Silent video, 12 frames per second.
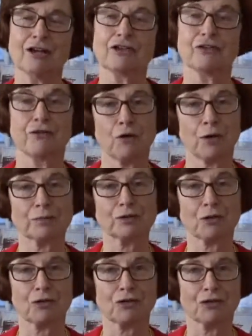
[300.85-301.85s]
to form
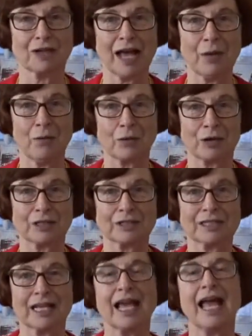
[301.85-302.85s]
social
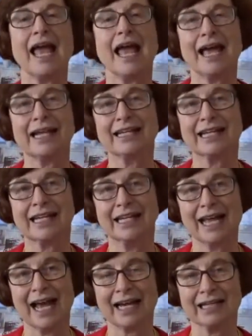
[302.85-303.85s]
networks and to
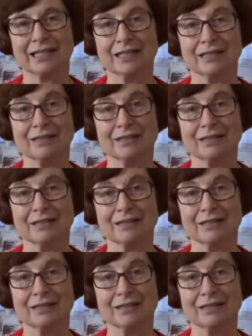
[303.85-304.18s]
connect,